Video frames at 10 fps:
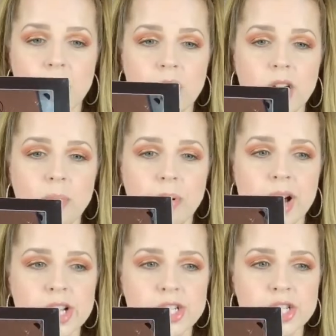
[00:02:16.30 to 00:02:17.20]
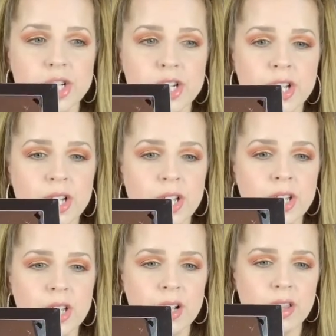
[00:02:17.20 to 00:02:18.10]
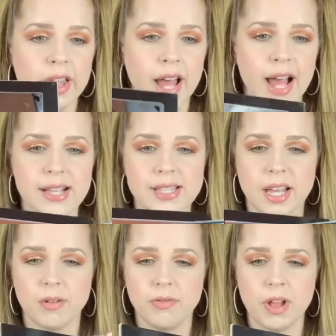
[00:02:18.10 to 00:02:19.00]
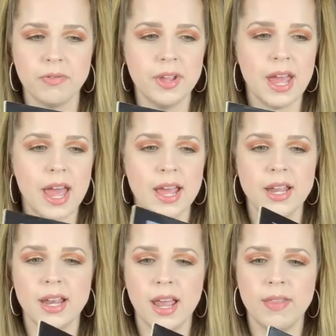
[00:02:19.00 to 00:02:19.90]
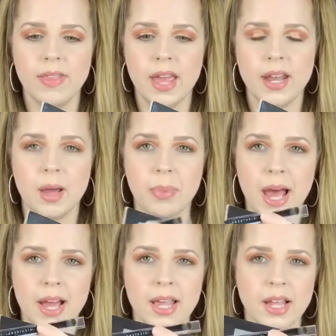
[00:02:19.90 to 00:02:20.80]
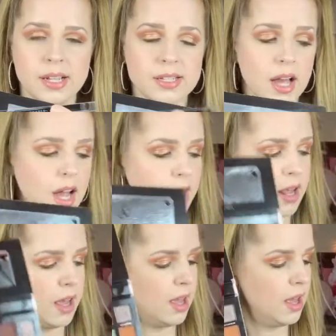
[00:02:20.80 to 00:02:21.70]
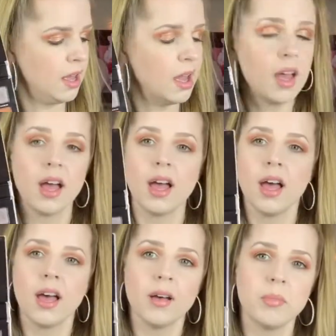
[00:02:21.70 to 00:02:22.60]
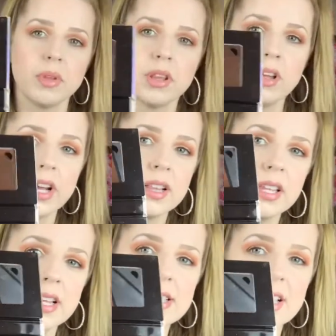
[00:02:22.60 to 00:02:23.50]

a little brush that has like a fluffy end and then a packing side. Look at these